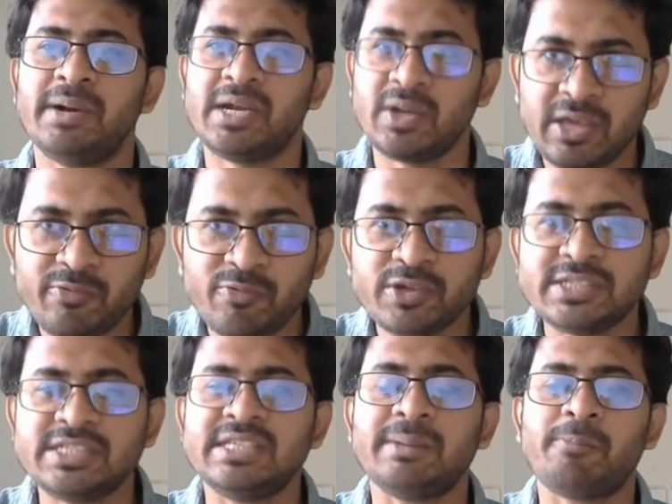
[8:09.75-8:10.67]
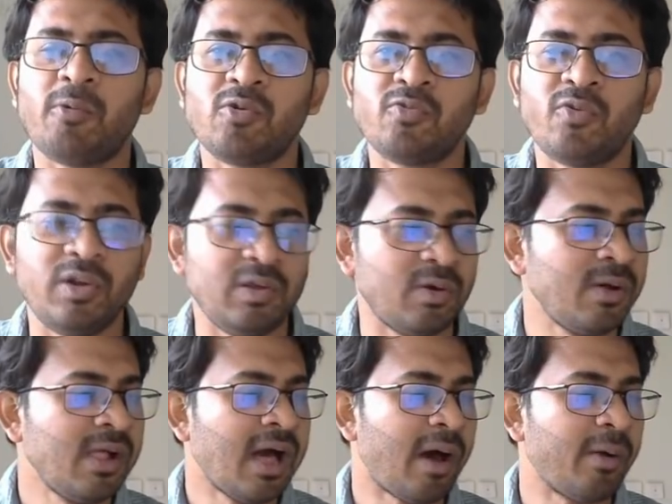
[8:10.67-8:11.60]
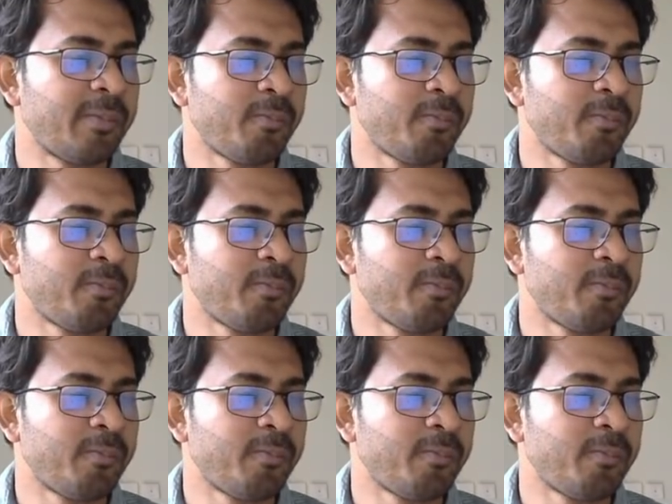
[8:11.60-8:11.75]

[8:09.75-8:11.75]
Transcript: But if we see the portfolio, our